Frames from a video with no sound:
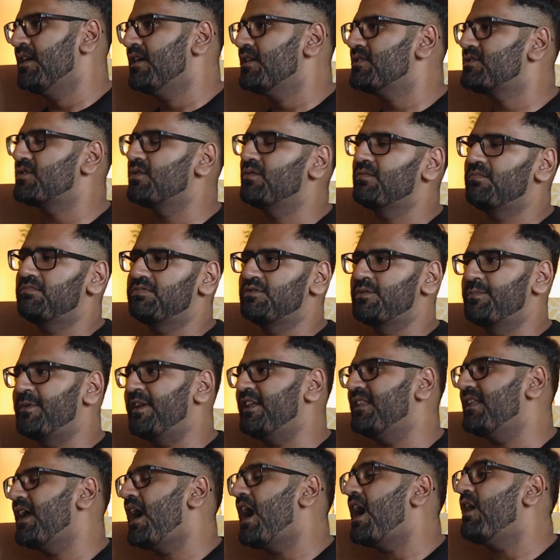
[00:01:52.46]
So
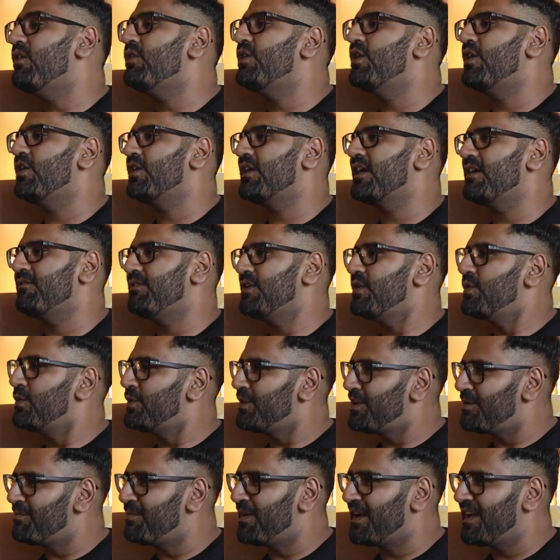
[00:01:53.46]
Supreeth, how long have you
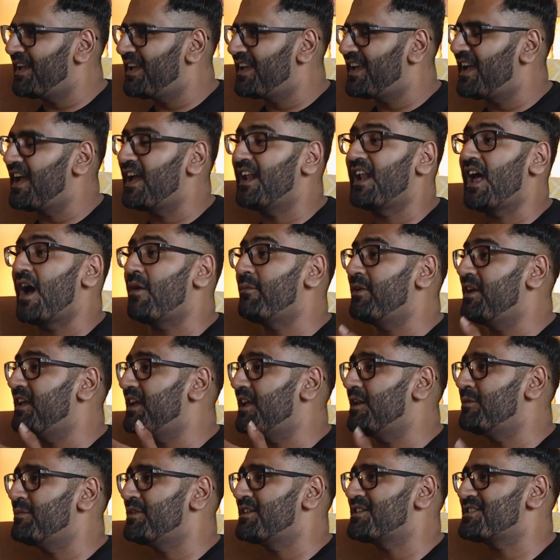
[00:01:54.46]
owned the bike and how many
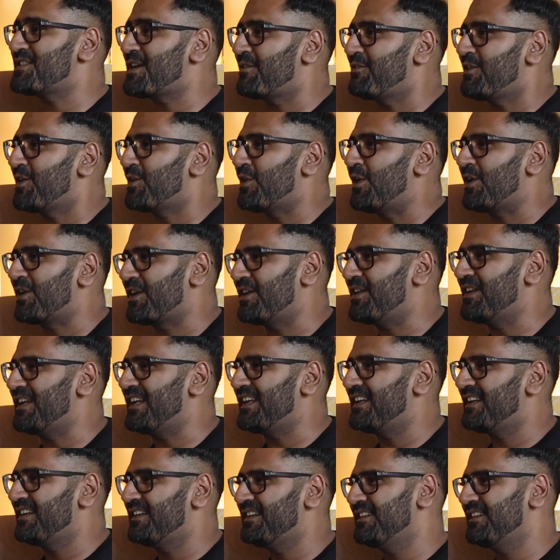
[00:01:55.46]
kilometers have you clocked on it?